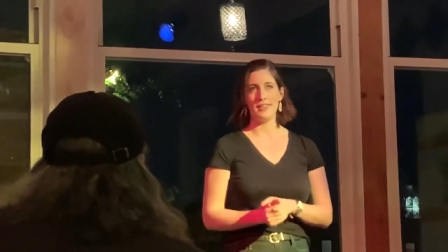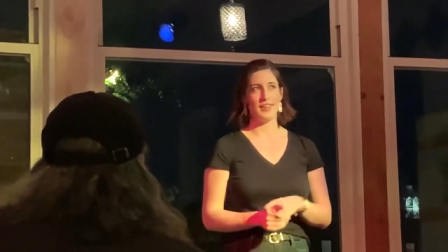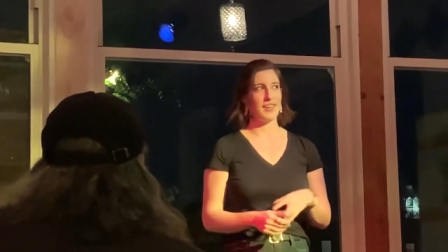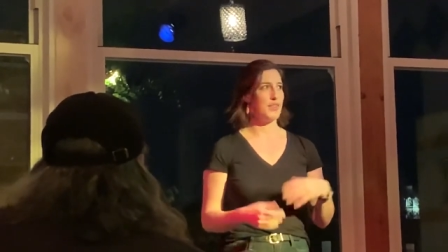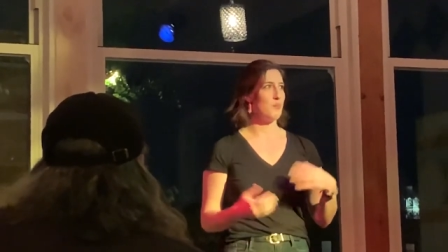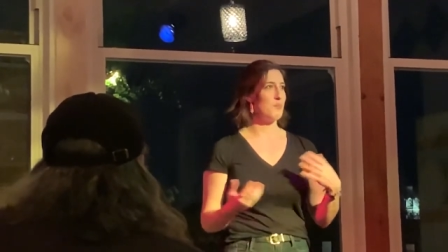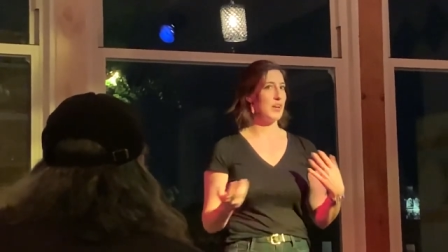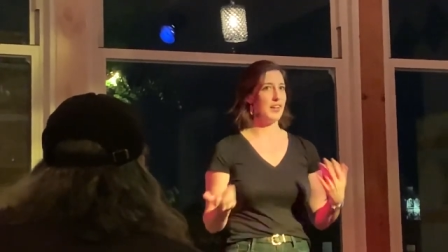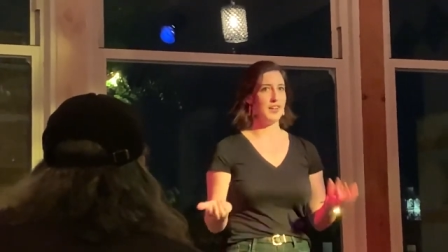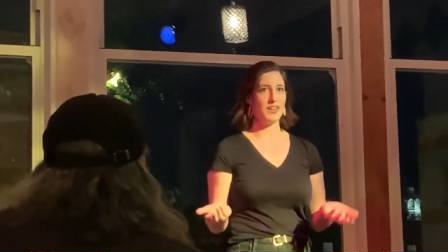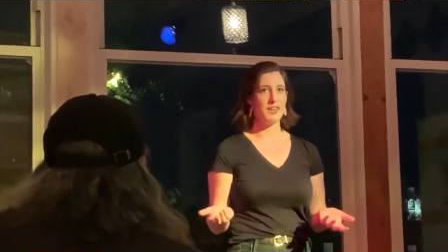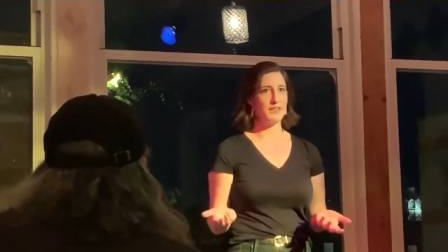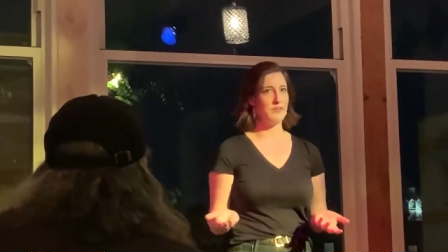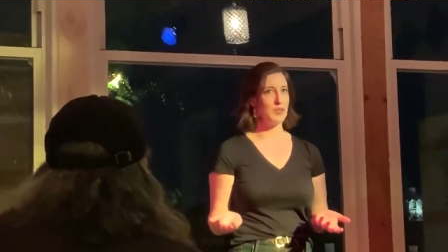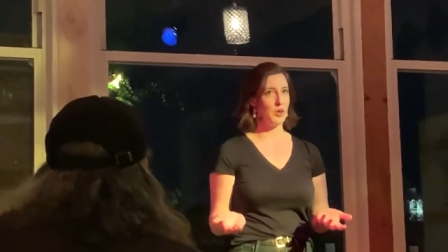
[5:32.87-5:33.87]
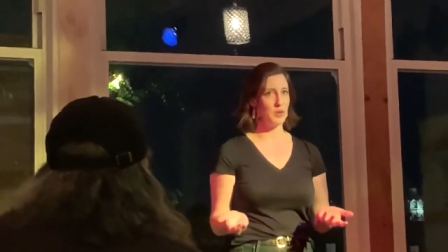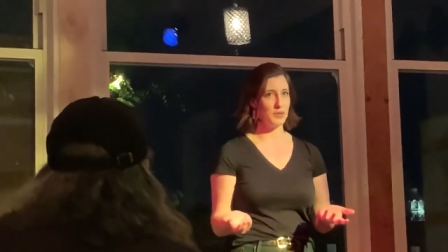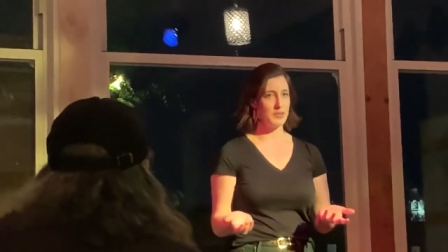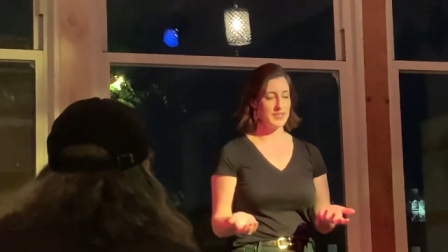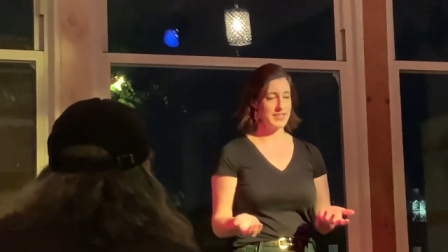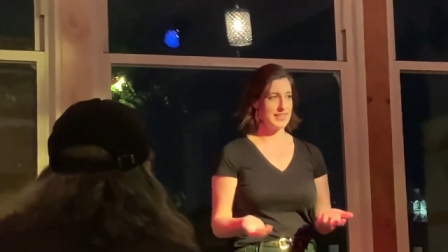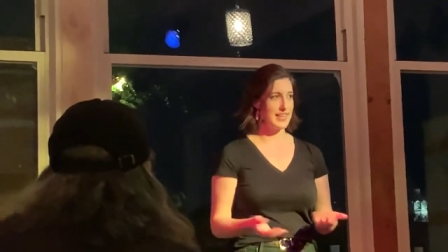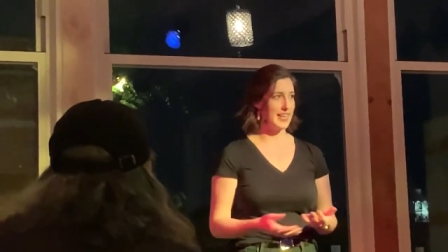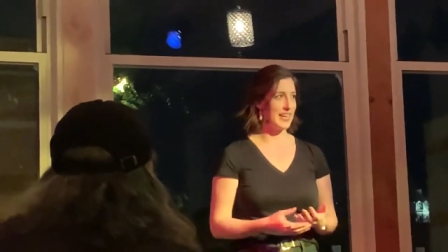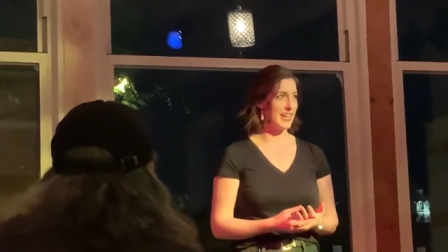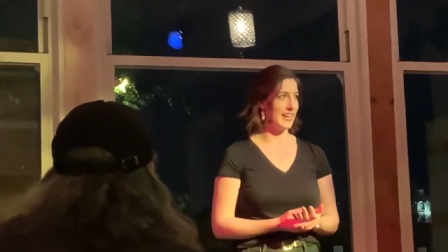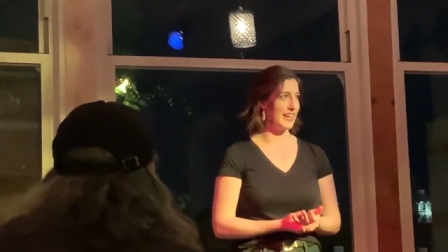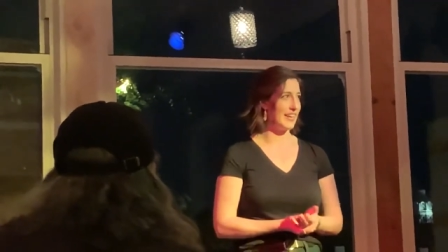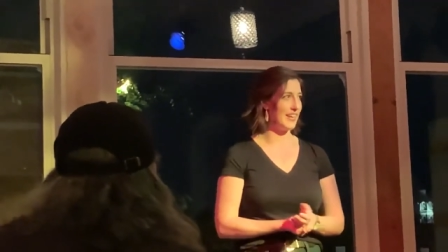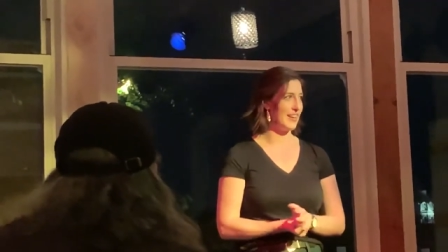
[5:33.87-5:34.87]
in the middle of the old
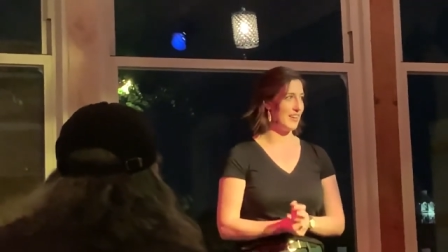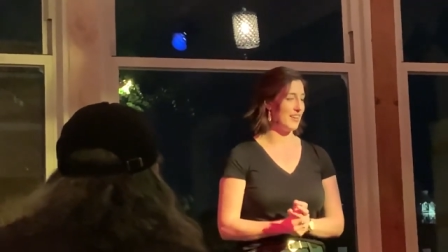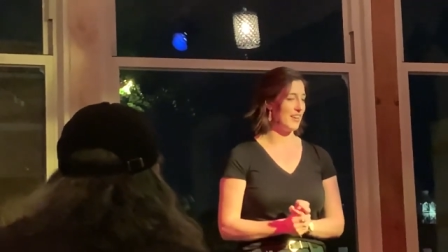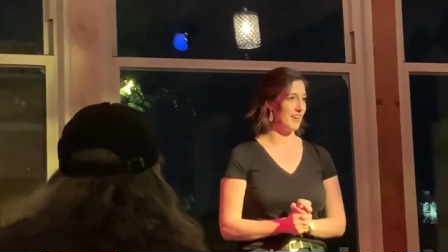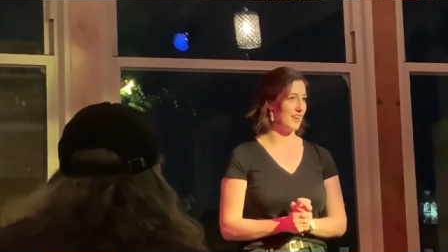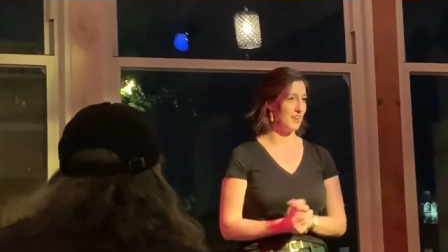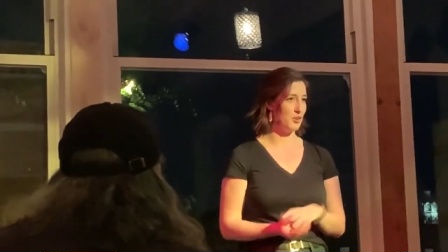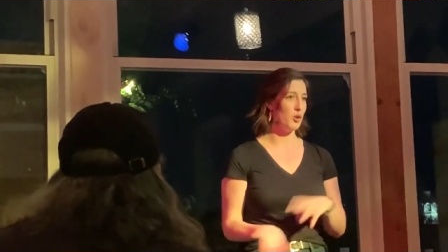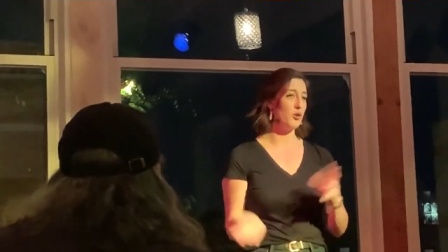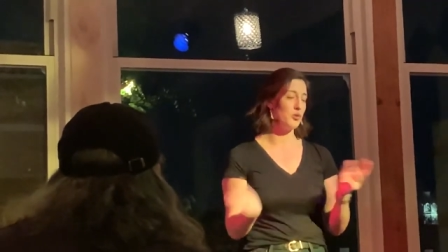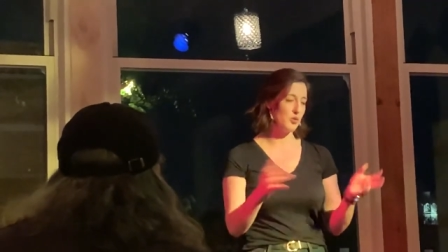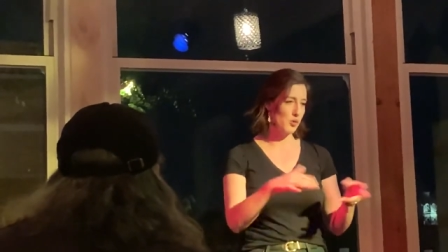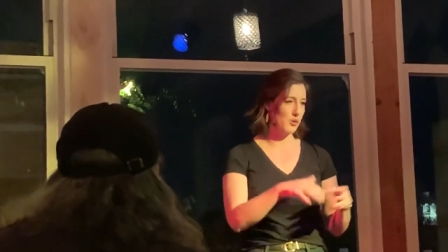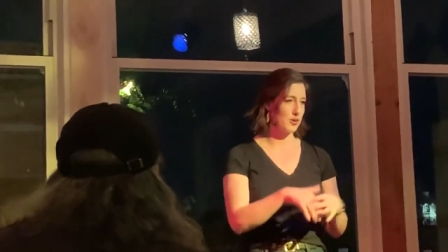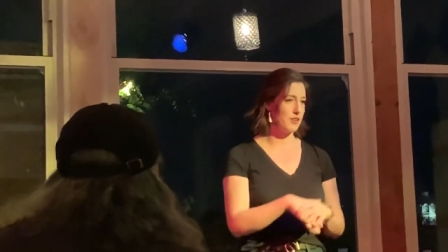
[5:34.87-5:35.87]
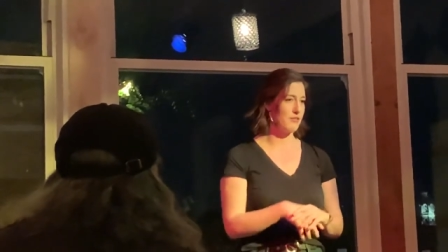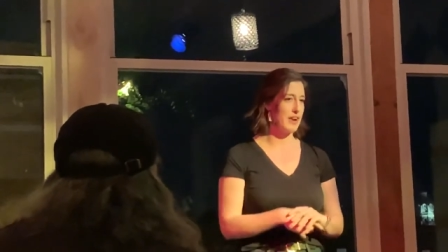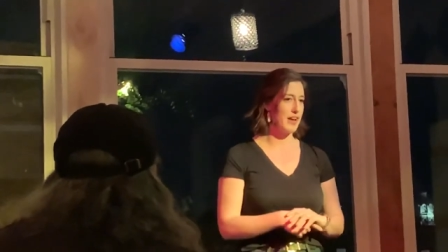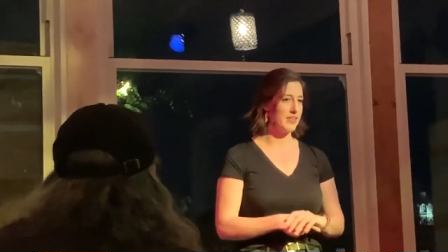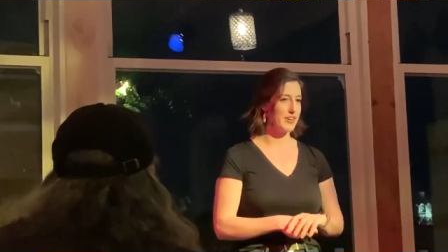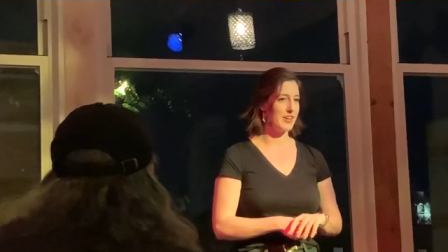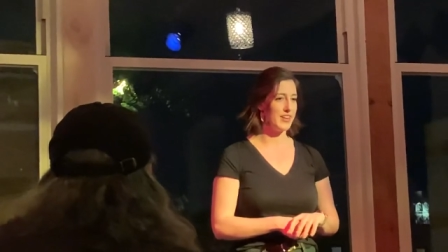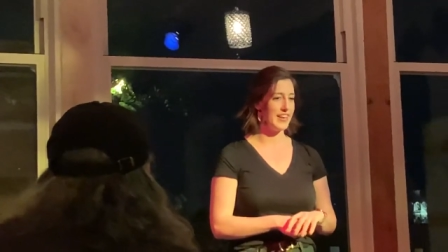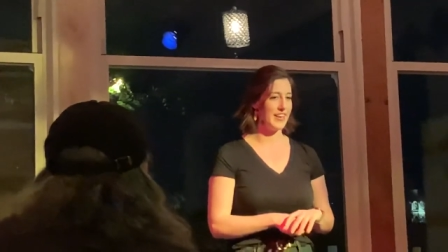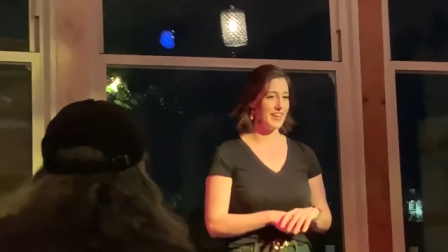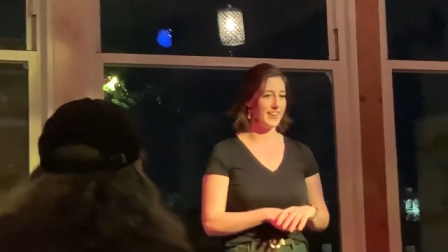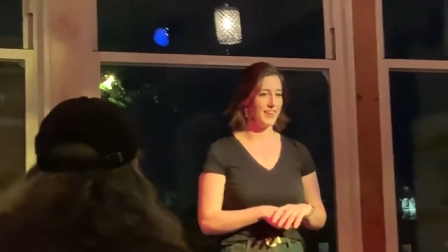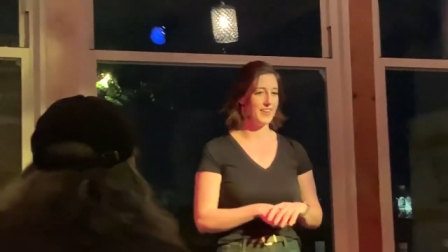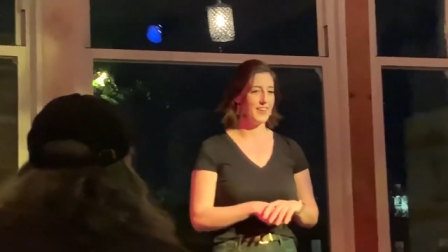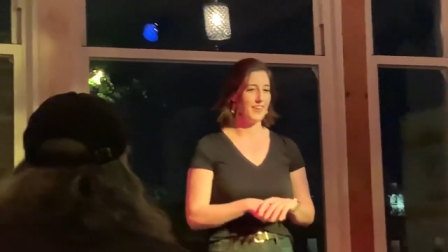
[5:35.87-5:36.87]
city, in old quarter rather,
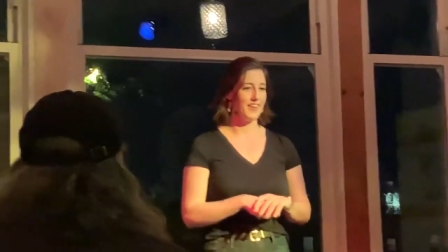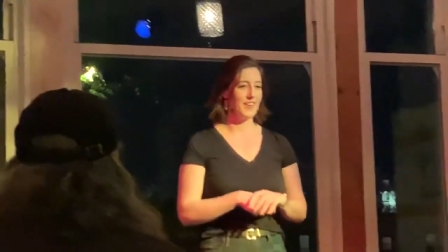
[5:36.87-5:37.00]
in